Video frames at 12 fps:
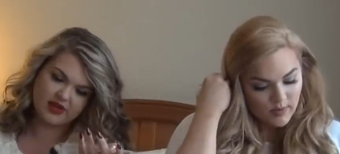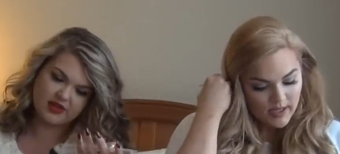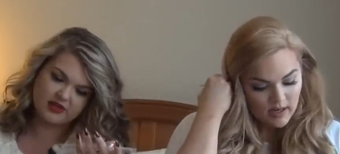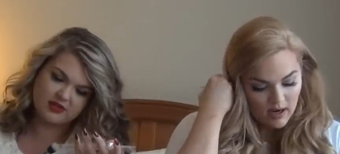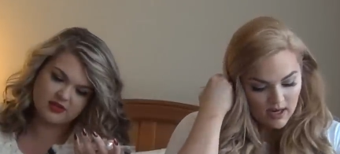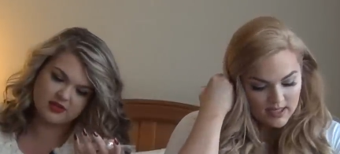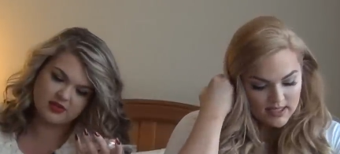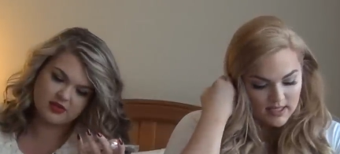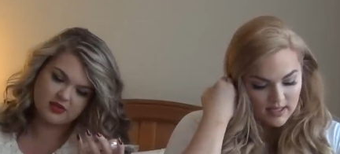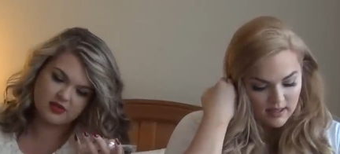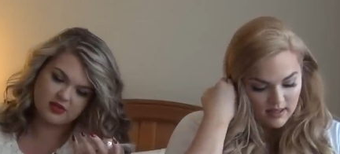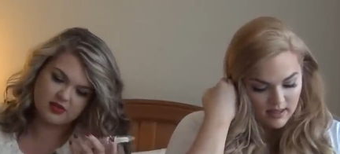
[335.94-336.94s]
Speaker 1: we got
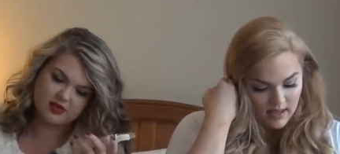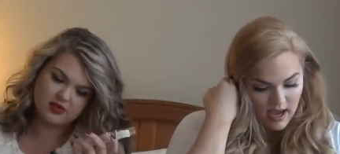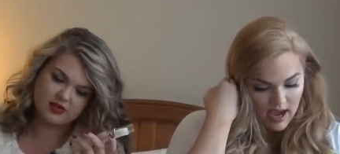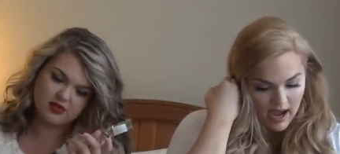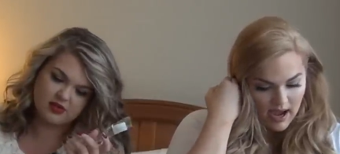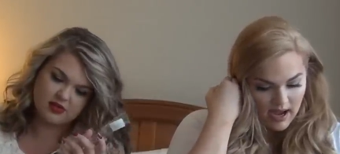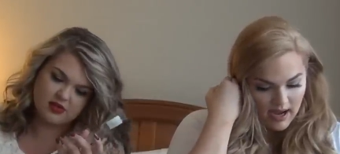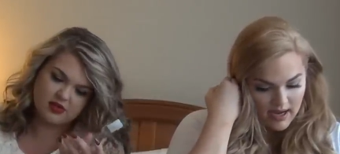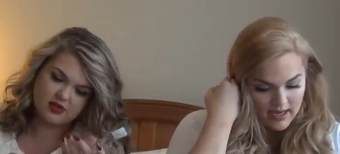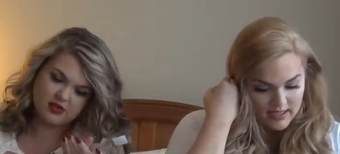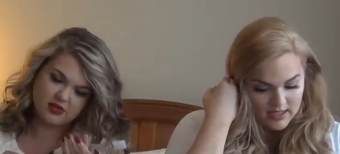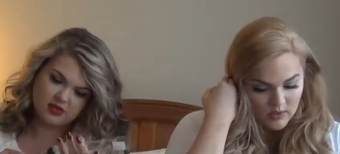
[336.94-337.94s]

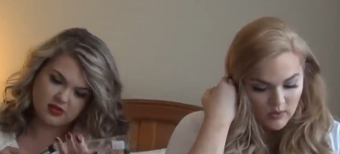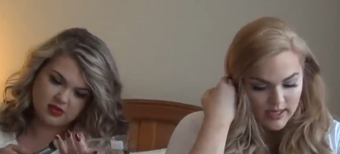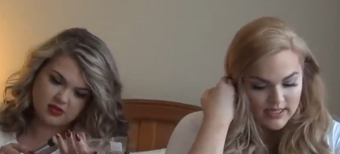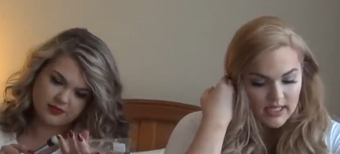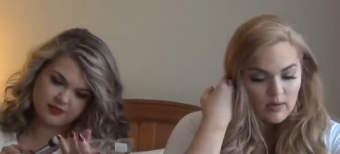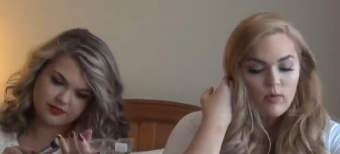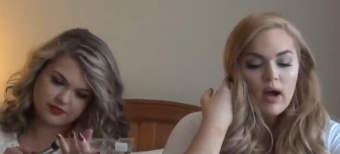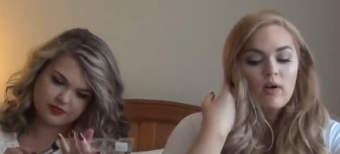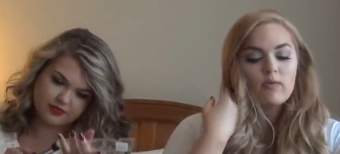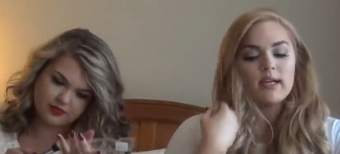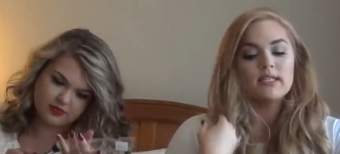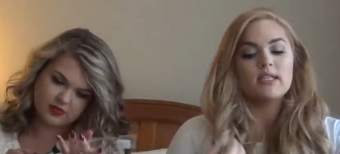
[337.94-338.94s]
that. Oh, I see
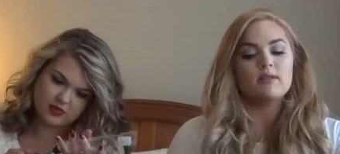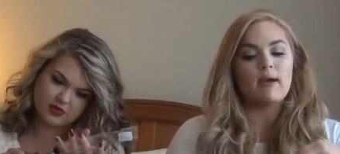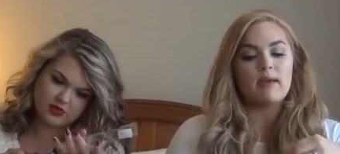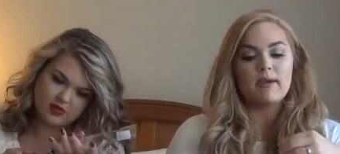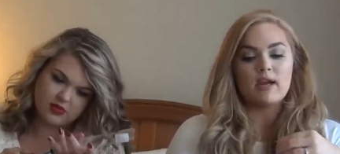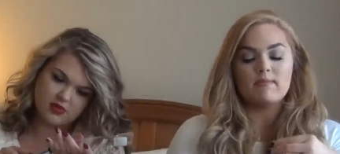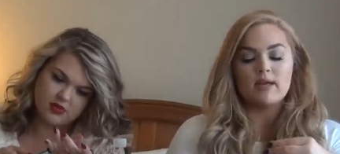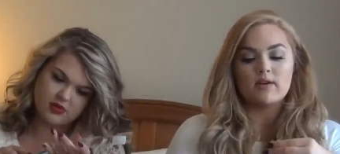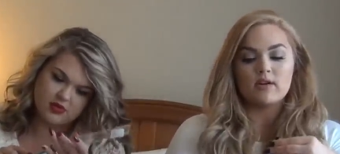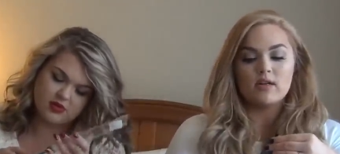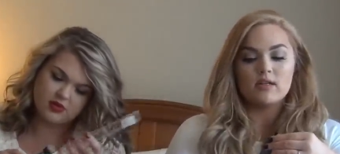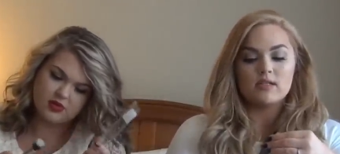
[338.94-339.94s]
Well Rested by Bare
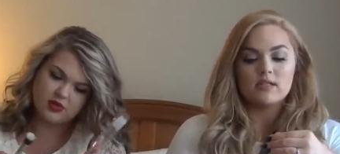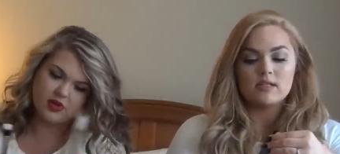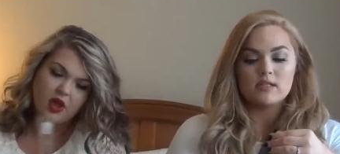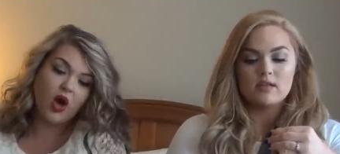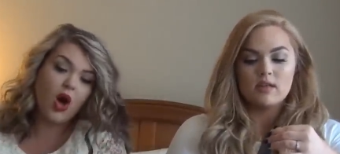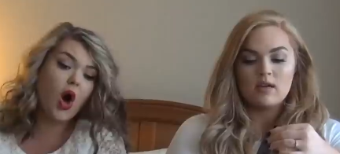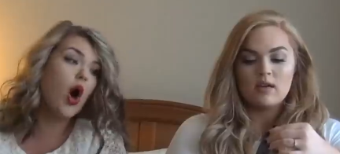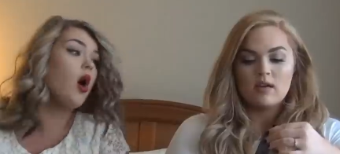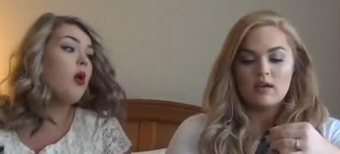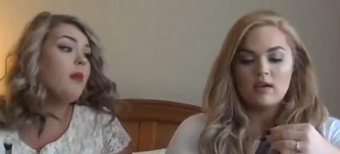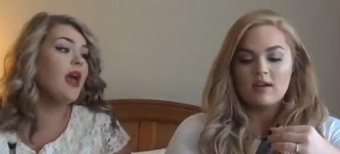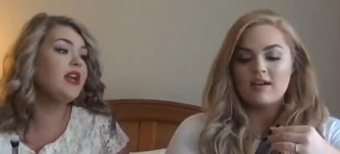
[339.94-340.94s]
Minerals.
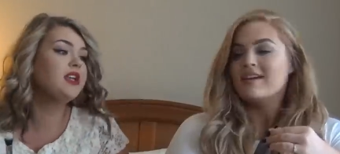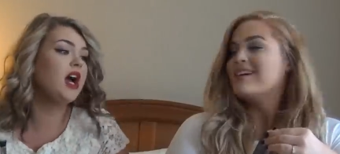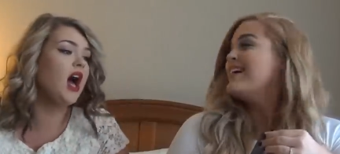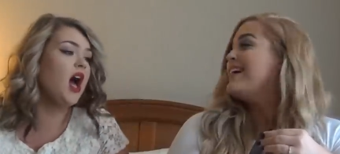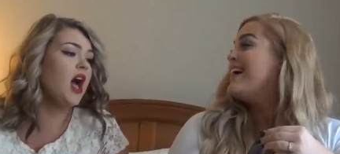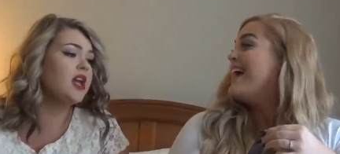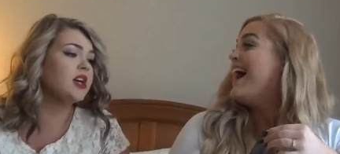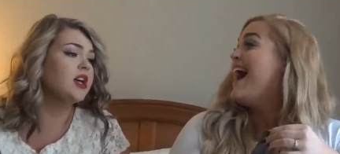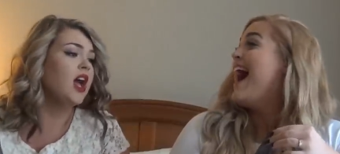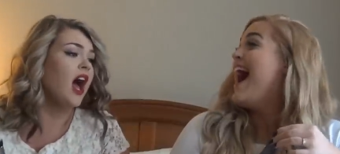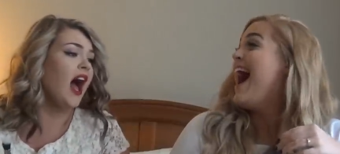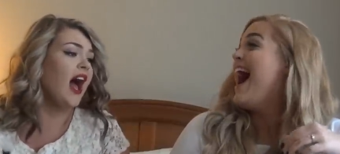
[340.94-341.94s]
Oh my
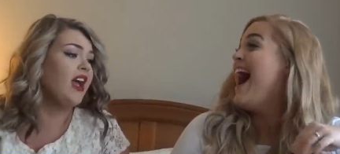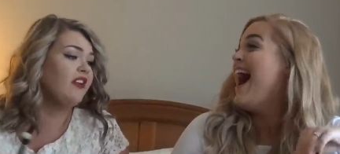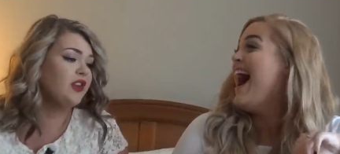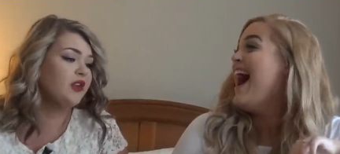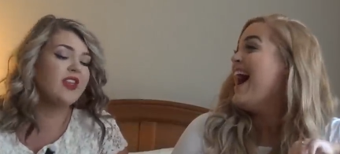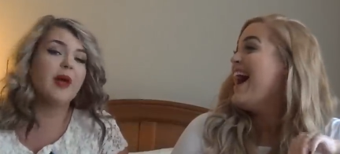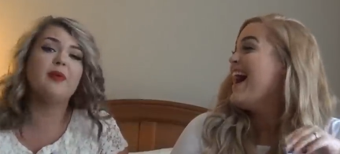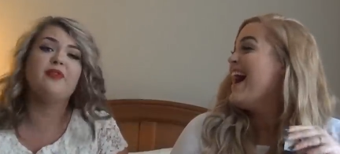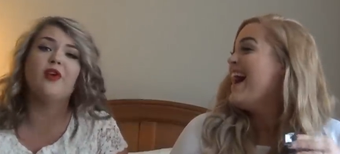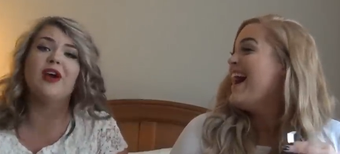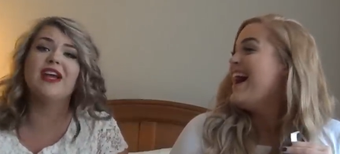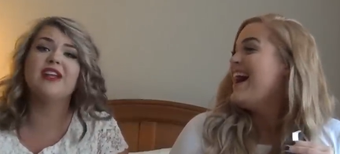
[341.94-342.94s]
god!
Speaker 2: I've used that
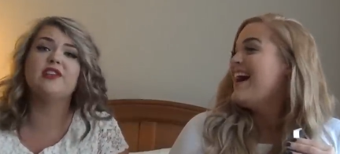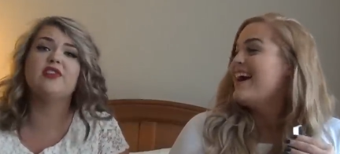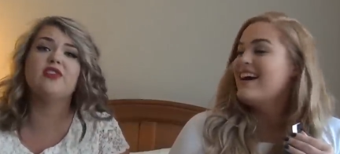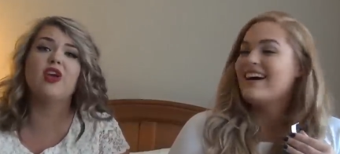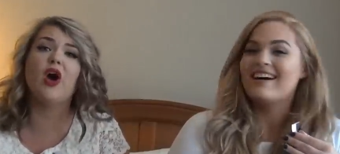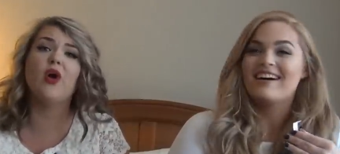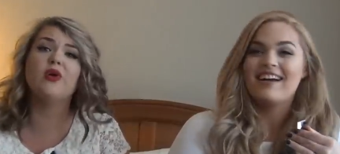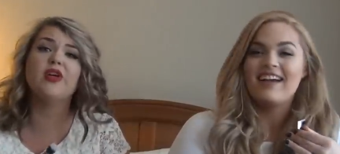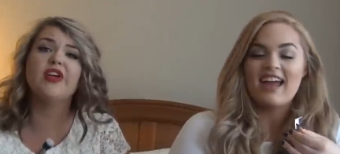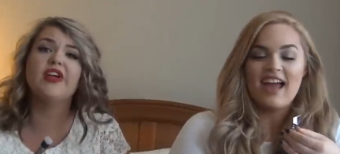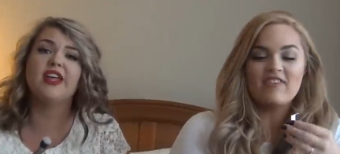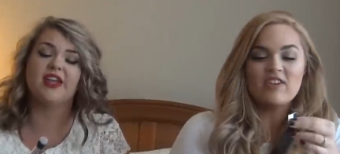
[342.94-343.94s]
before. It's so
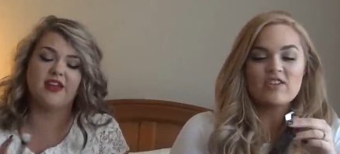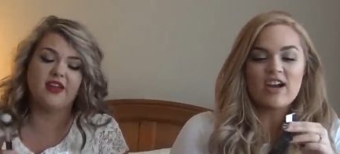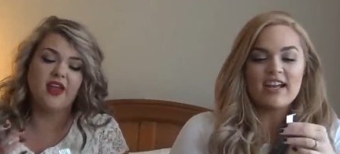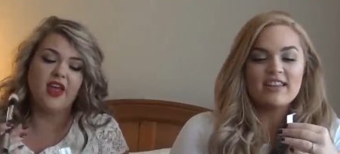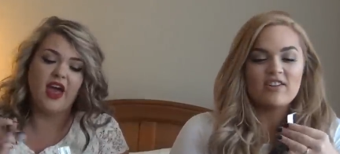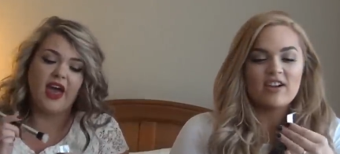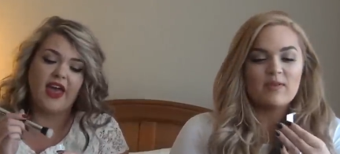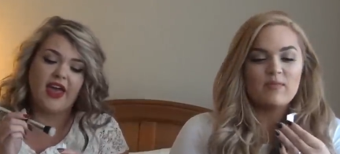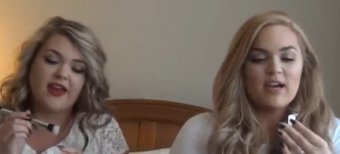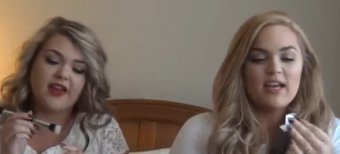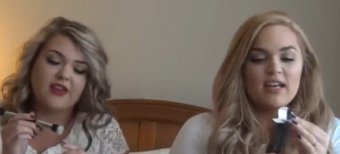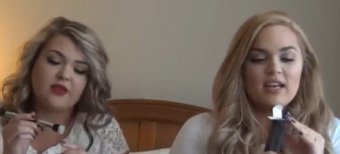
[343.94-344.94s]
good. Have you tried the cream
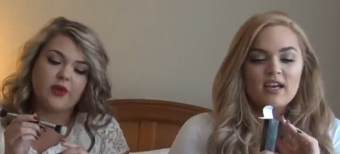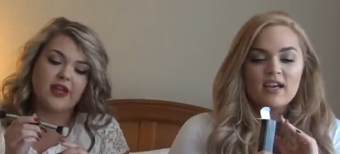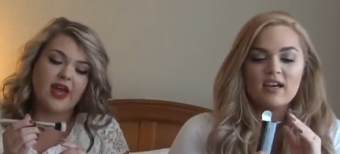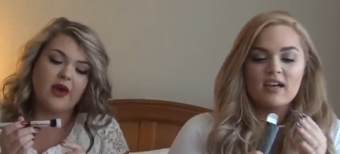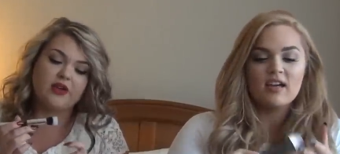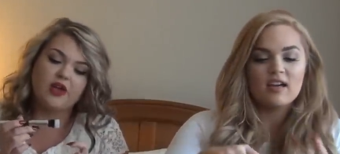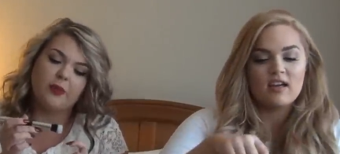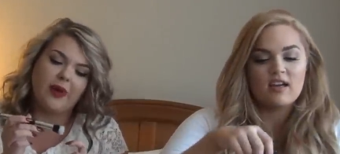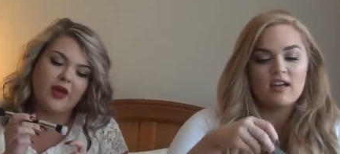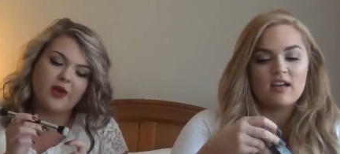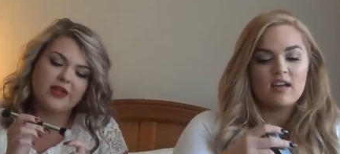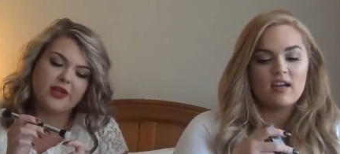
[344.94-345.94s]
one? It's run out. Nope,
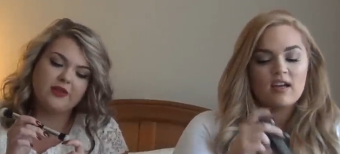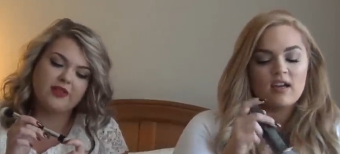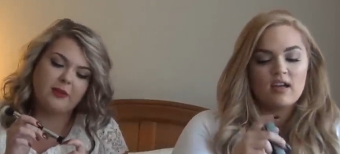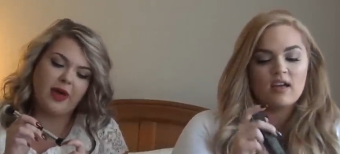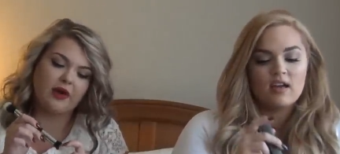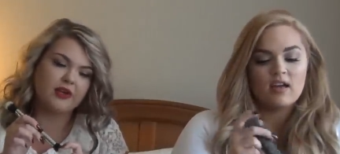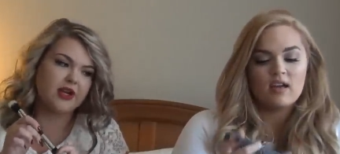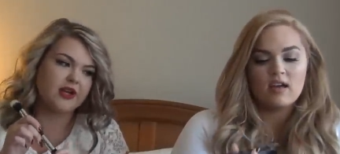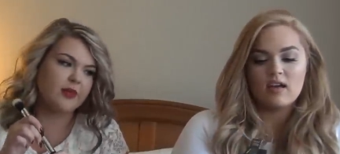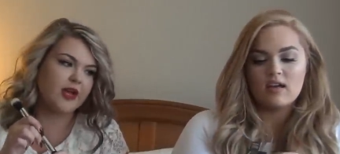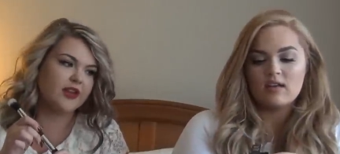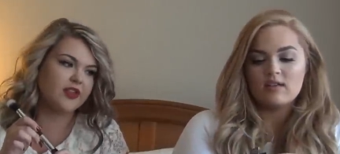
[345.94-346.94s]
I only used the powder.
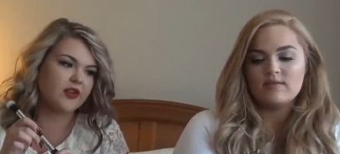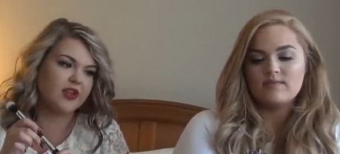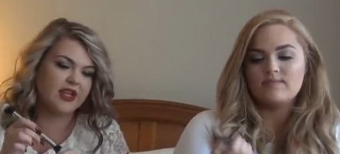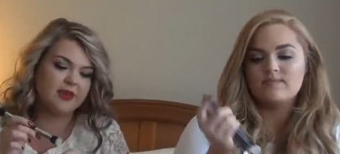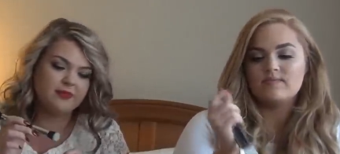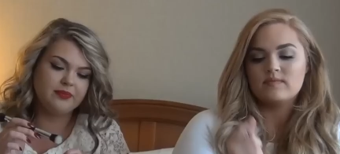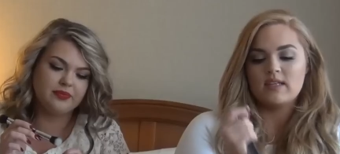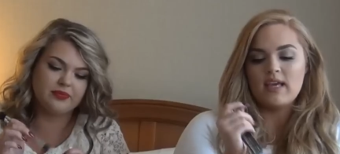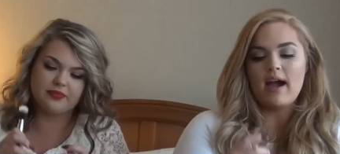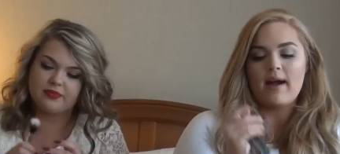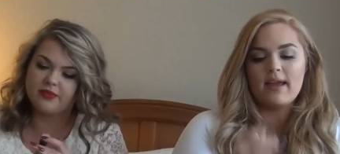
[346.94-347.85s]
We got the cream? Yeah,